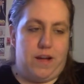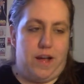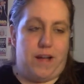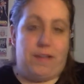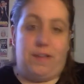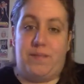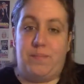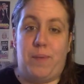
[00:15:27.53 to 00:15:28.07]
I
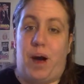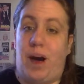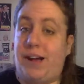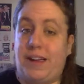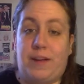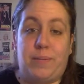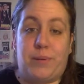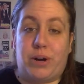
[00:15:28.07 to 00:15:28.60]
love
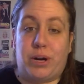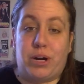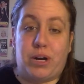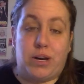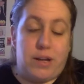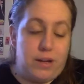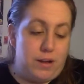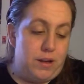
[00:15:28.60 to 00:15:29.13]

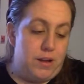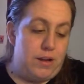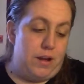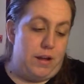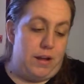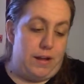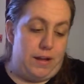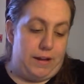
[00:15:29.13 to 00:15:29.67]
Mockingbird.
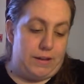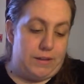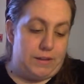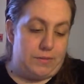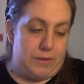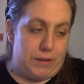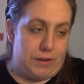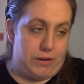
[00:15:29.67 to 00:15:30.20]
It's
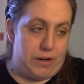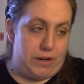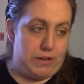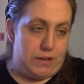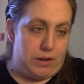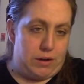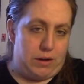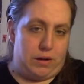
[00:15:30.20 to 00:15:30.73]
a really great
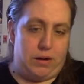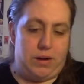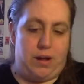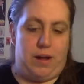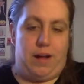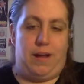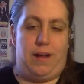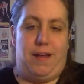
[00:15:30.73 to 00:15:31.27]
song.
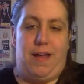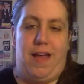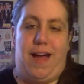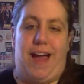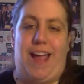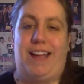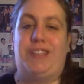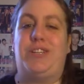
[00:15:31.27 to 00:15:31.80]
I
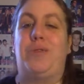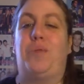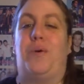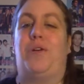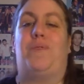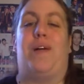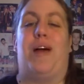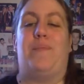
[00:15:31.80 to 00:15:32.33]
actually
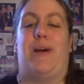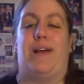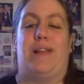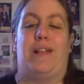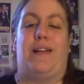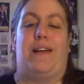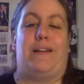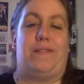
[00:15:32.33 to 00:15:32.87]
won a rap
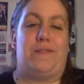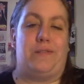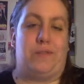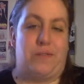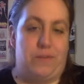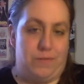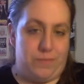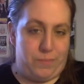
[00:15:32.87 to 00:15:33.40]
battle in high
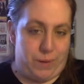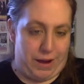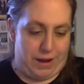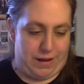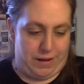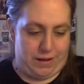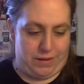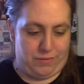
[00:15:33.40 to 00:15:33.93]
school
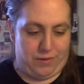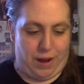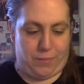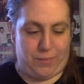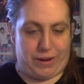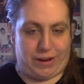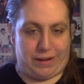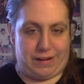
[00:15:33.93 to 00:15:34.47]
by
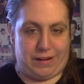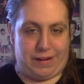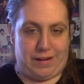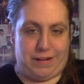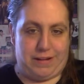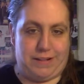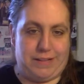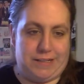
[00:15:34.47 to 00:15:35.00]
rapping
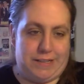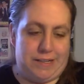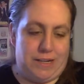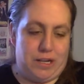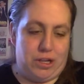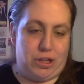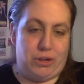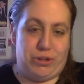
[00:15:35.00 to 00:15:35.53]

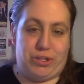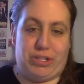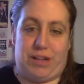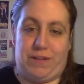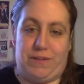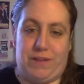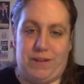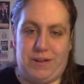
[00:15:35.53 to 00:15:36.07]
Lose
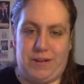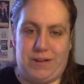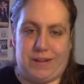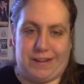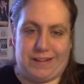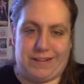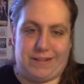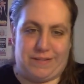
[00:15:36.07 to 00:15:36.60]
Yourself
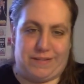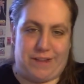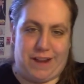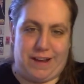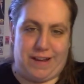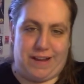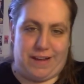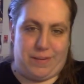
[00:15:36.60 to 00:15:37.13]
against a
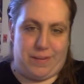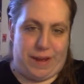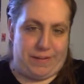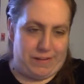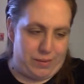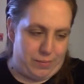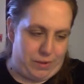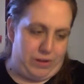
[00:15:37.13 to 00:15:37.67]
friend at a
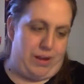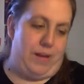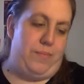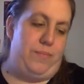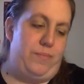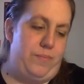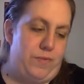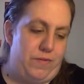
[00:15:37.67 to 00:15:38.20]
basketball
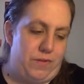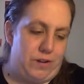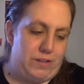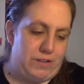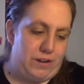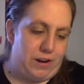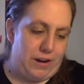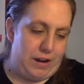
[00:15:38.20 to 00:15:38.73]
game before it
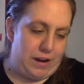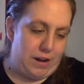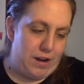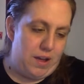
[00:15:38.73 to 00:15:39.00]
started.